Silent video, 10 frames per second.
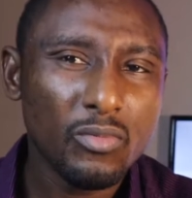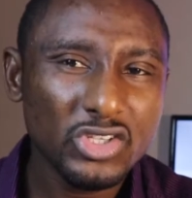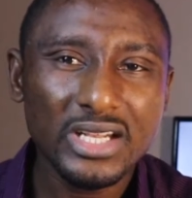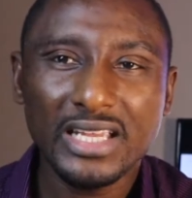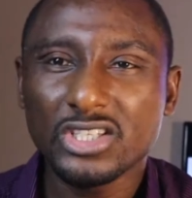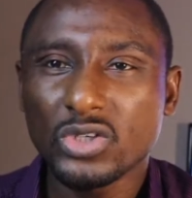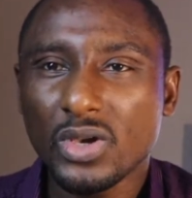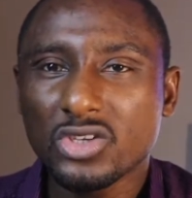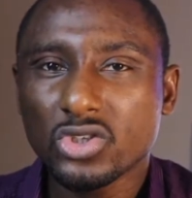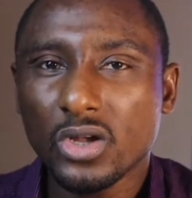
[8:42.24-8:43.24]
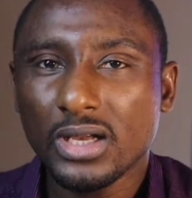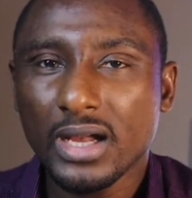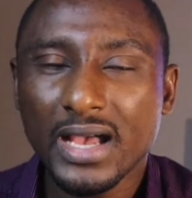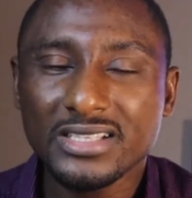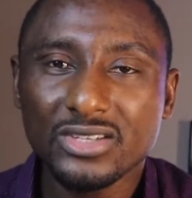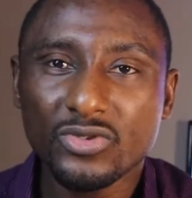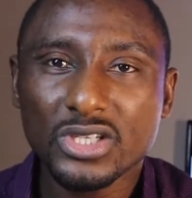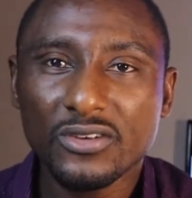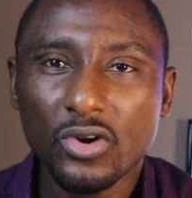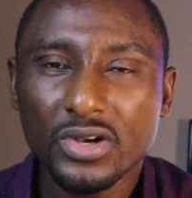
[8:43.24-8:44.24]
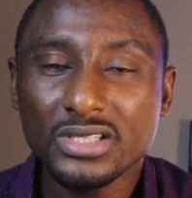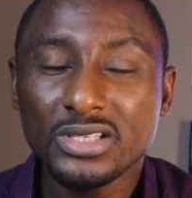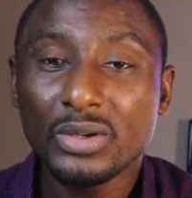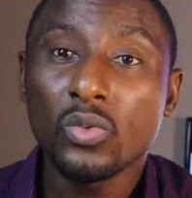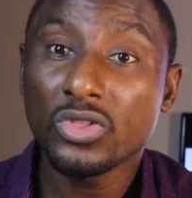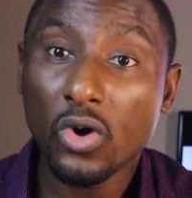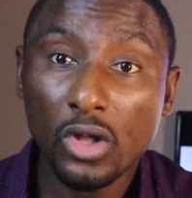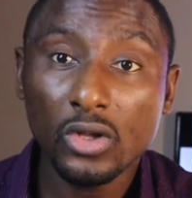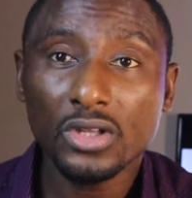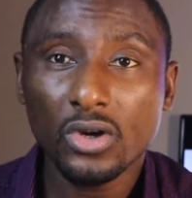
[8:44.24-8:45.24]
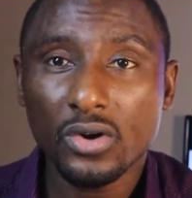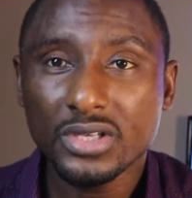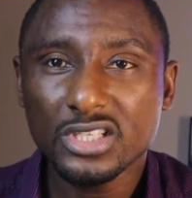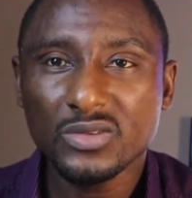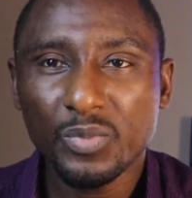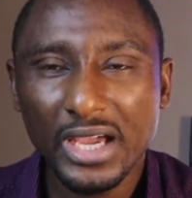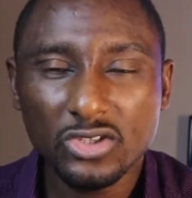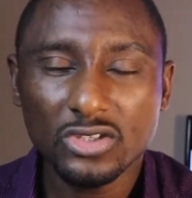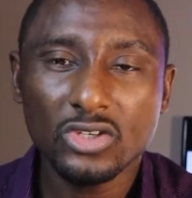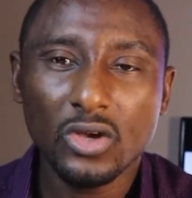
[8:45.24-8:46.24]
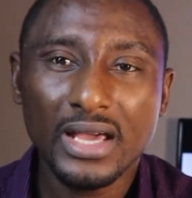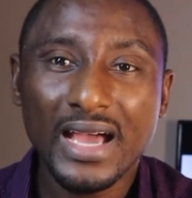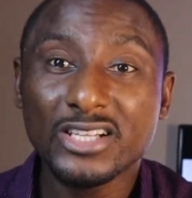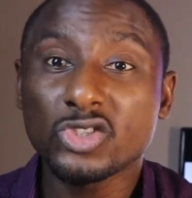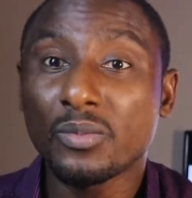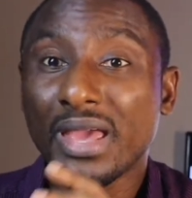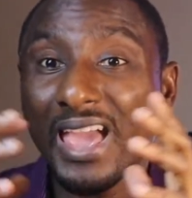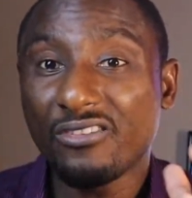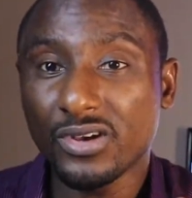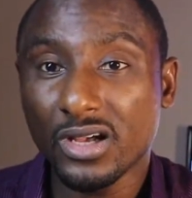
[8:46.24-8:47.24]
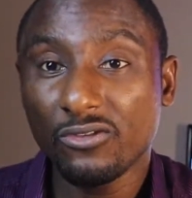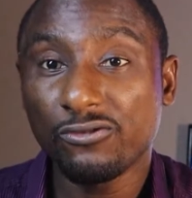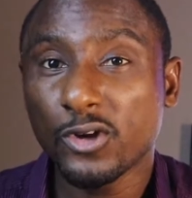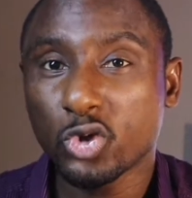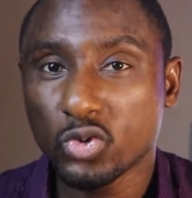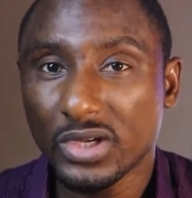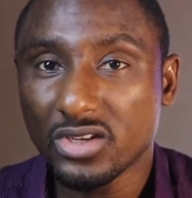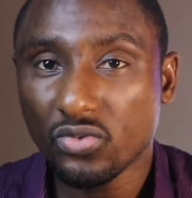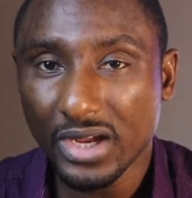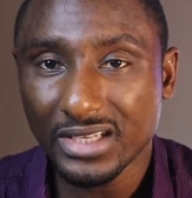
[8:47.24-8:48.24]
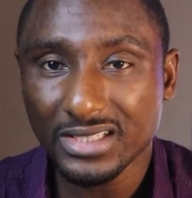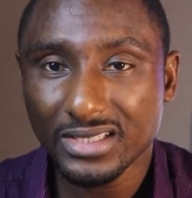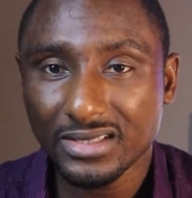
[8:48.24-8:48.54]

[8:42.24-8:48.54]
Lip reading: much like the US dollar as the reserve currency, with all other currencies pegged to the dollar at some ever-fluctuating rate.